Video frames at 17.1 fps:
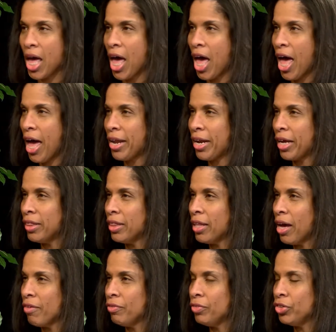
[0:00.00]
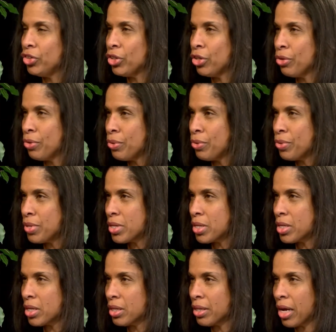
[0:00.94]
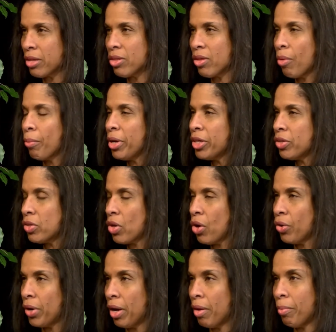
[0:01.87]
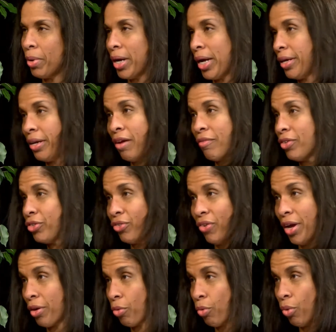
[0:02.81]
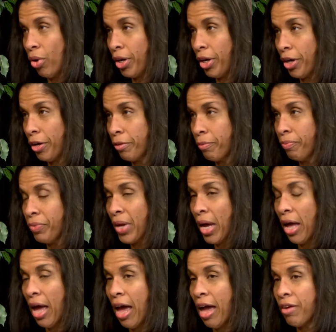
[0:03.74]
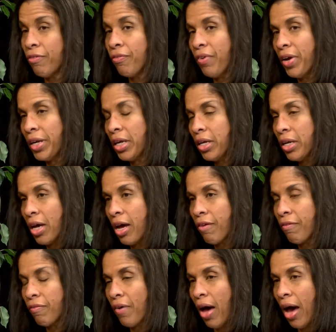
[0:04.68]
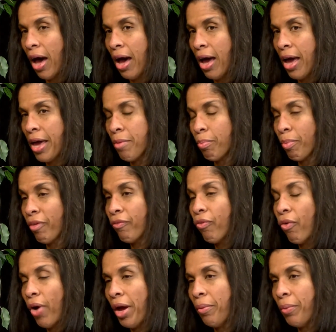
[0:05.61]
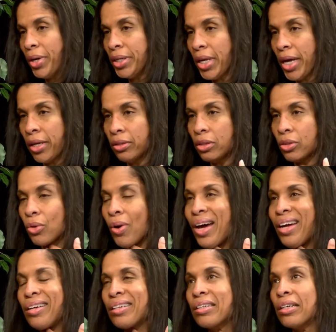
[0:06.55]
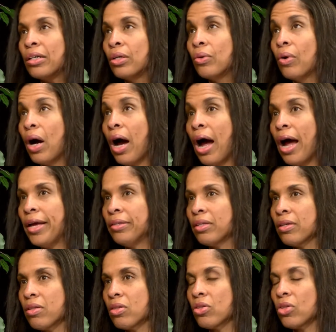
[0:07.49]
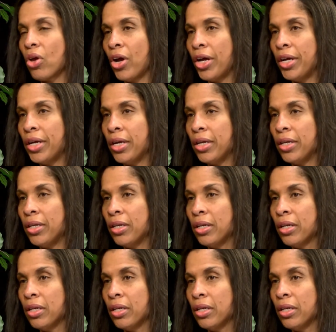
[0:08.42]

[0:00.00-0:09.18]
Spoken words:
and I loved juice, not so much soda, but I never drank water. And funny enough, before I went down to Quantico, I just started